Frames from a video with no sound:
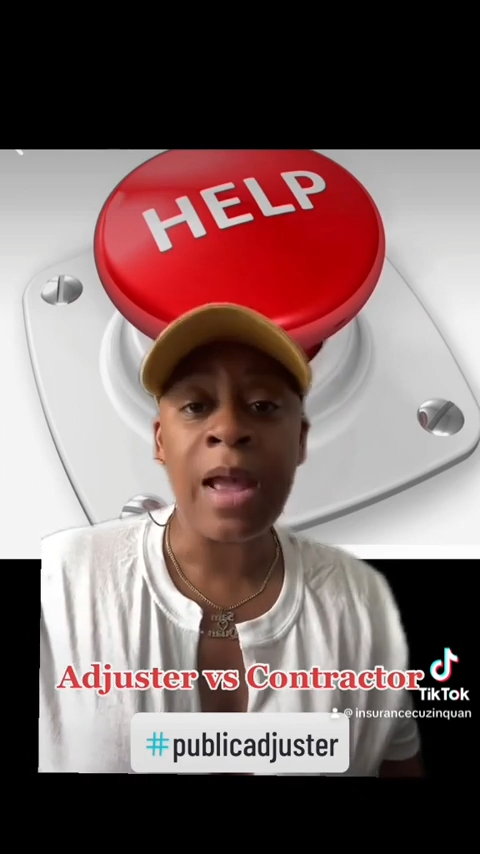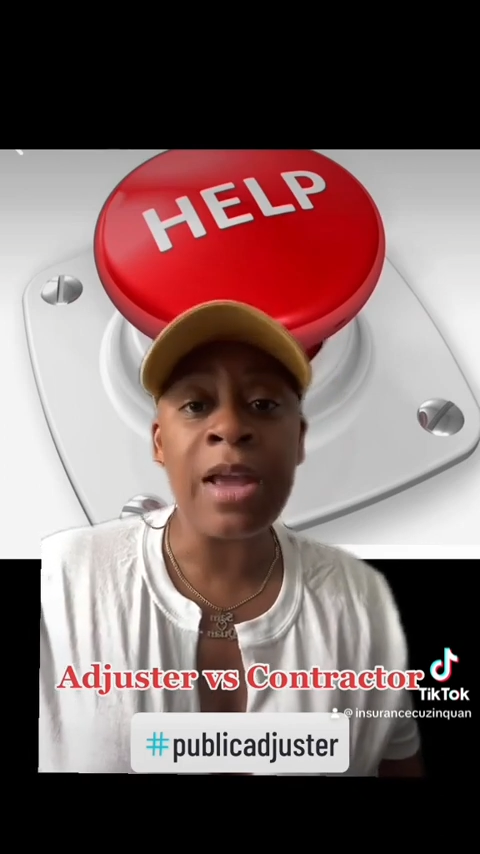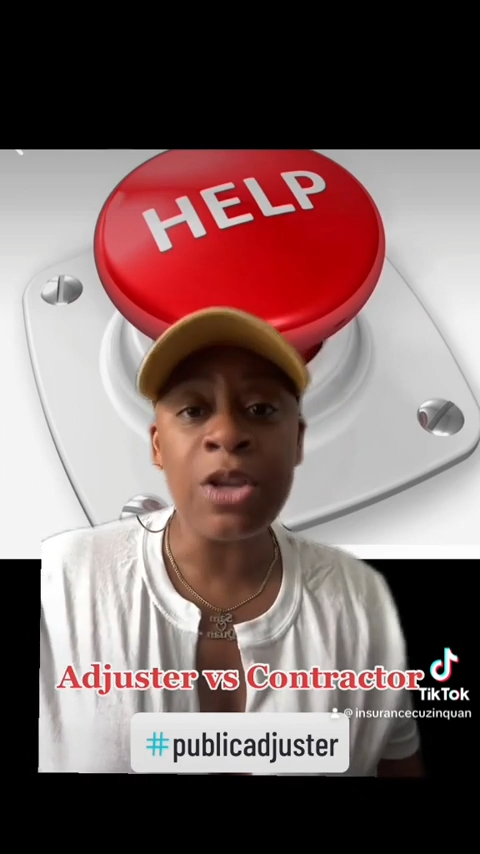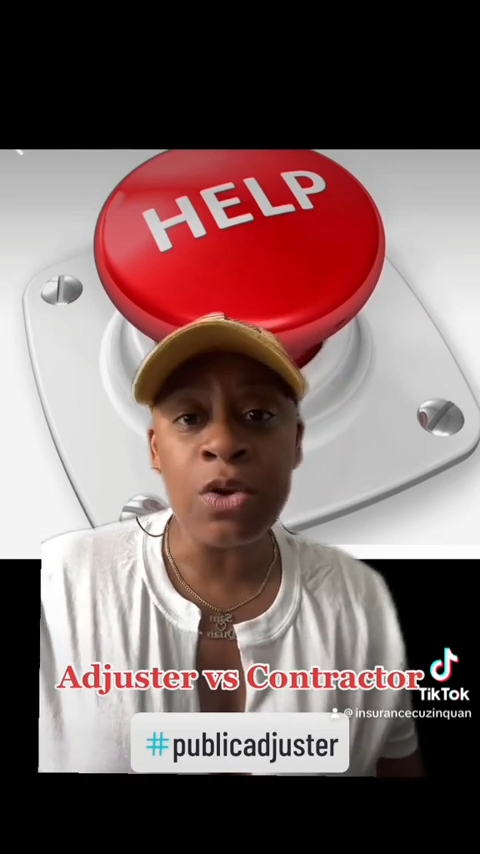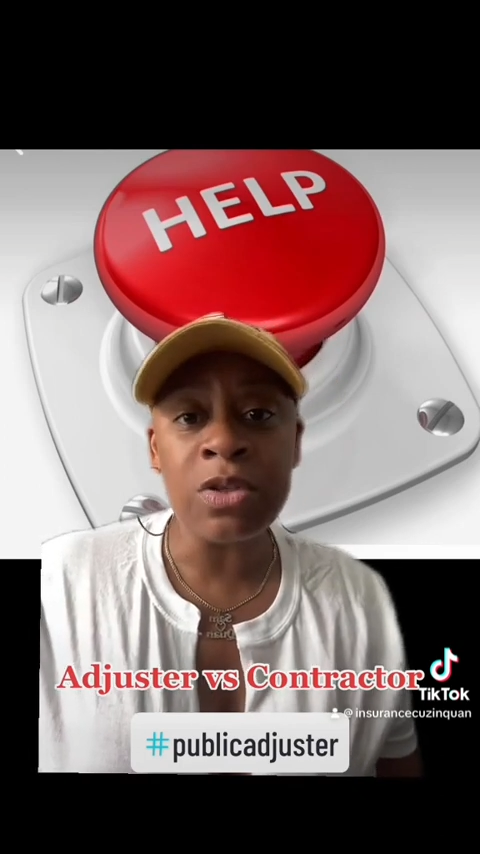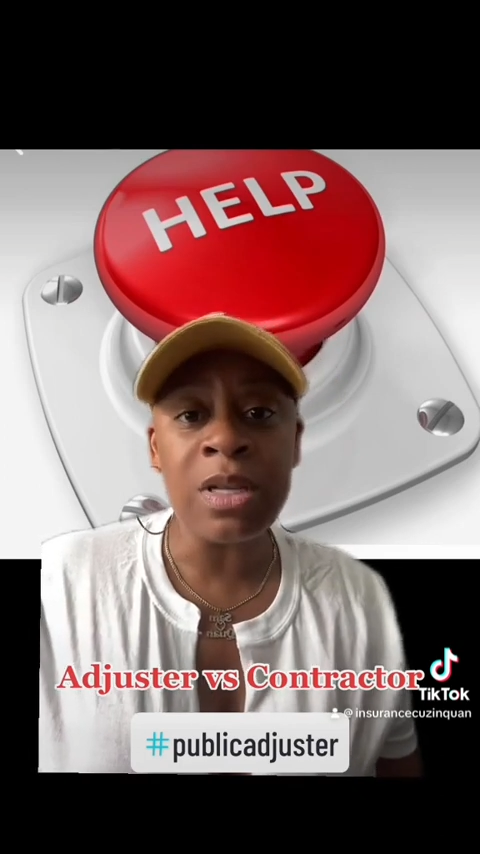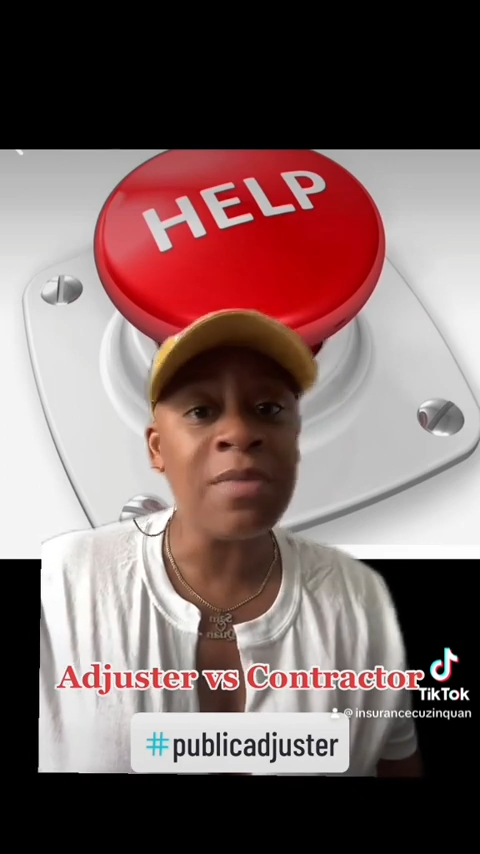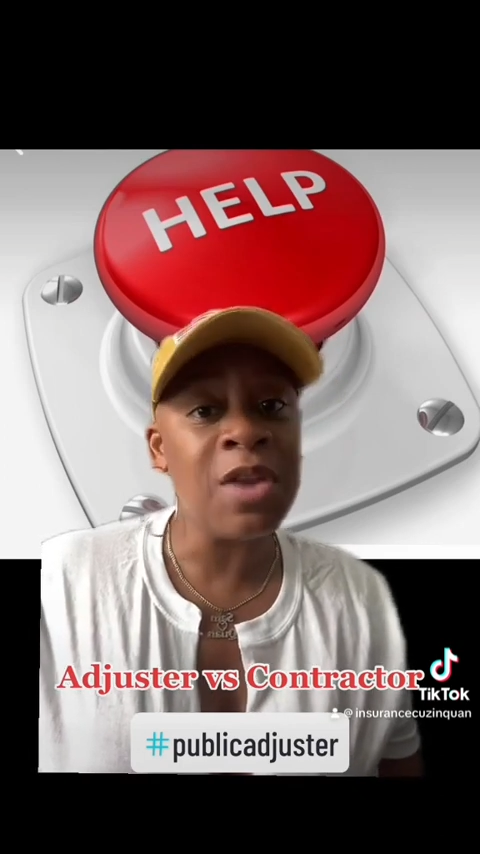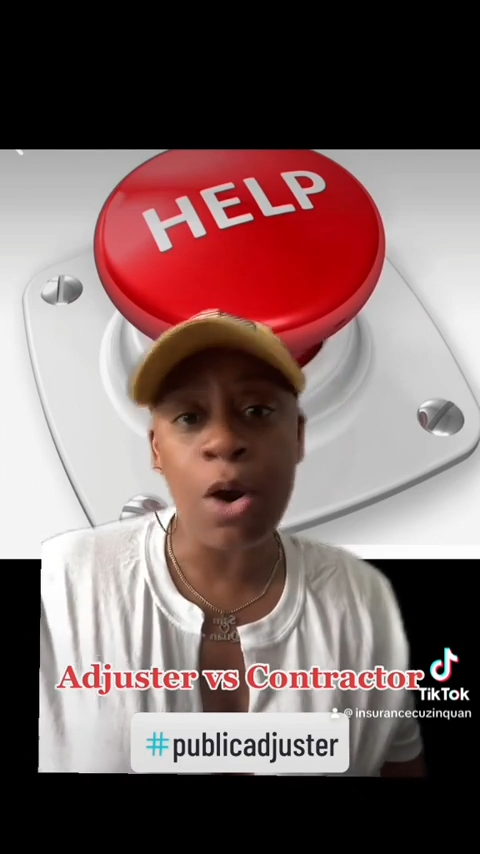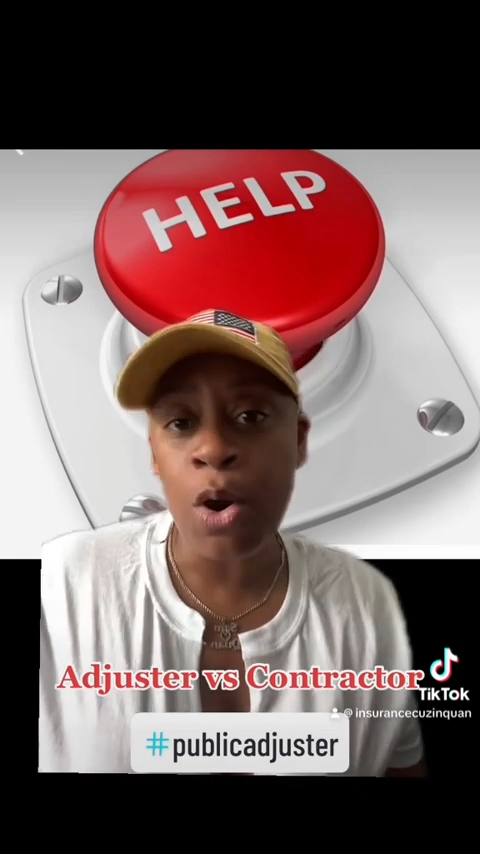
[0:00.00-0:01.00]
And usually
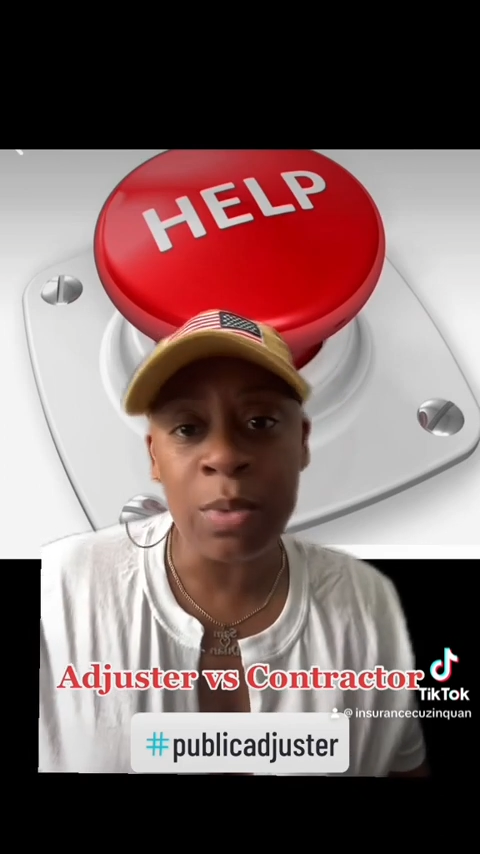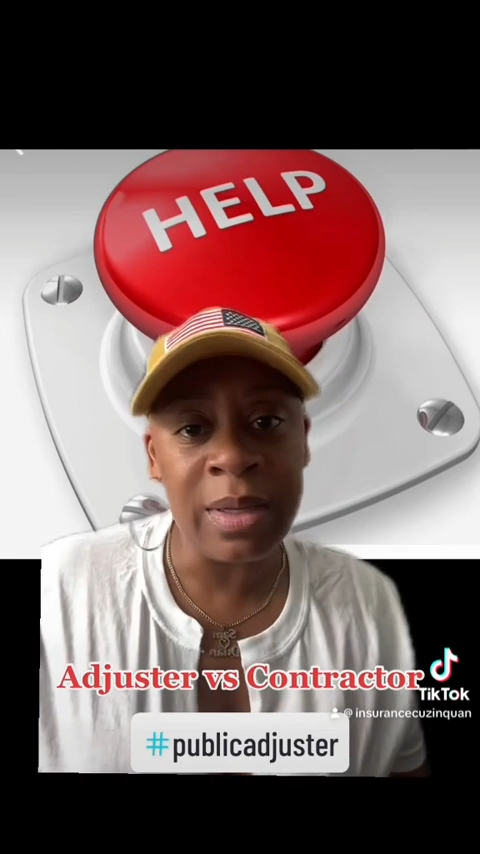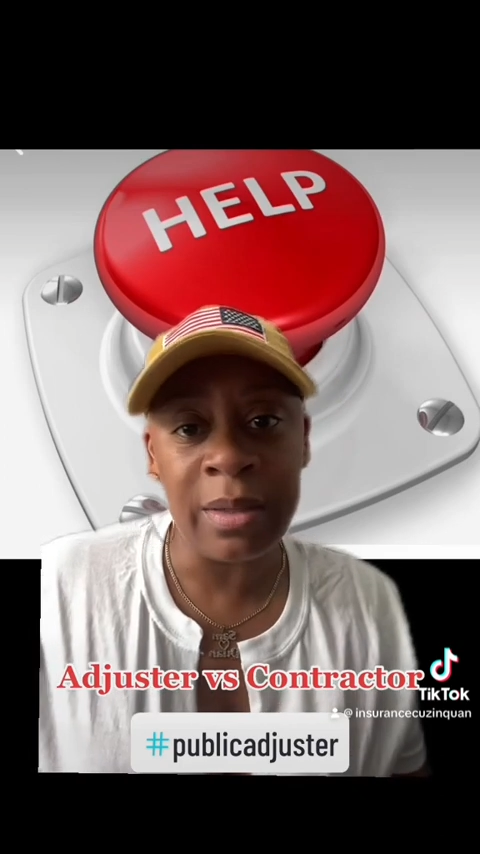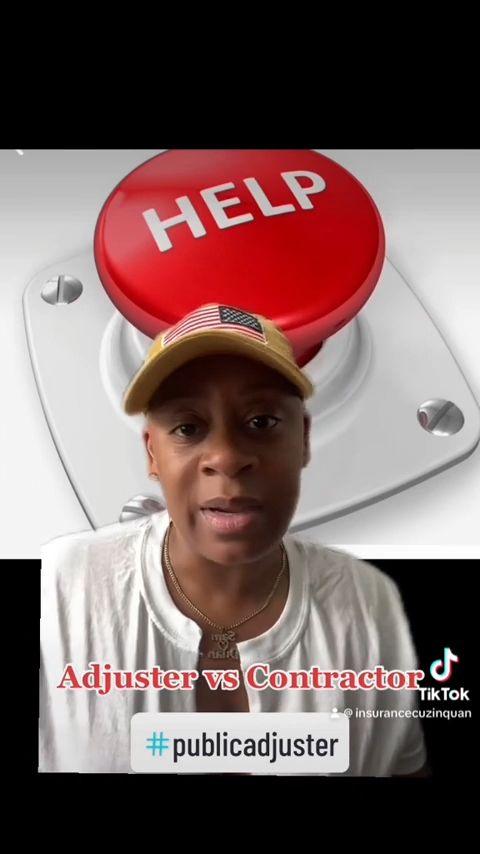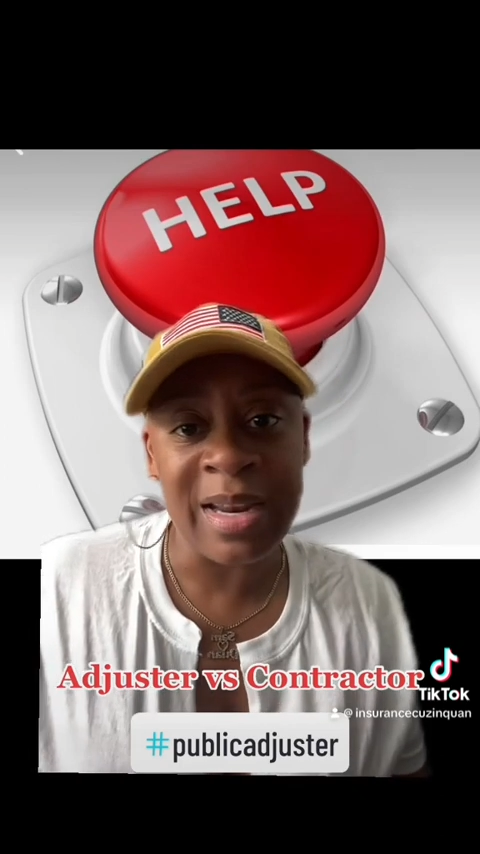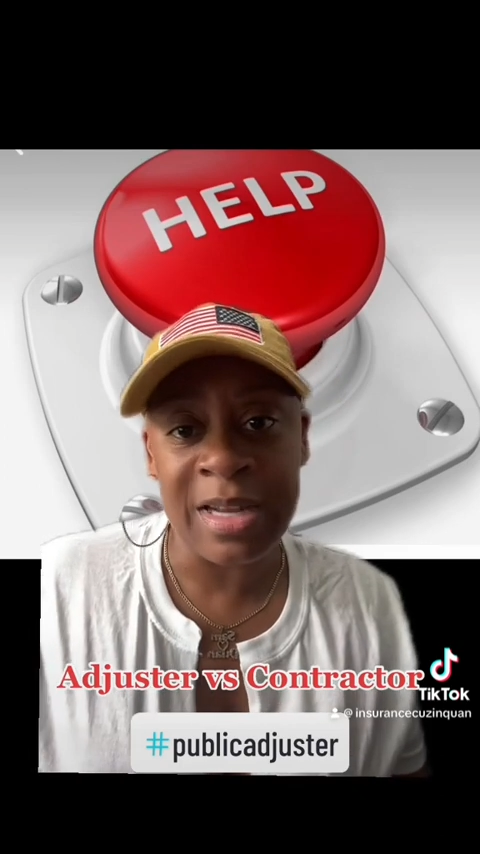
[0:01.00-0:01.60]
they're only looking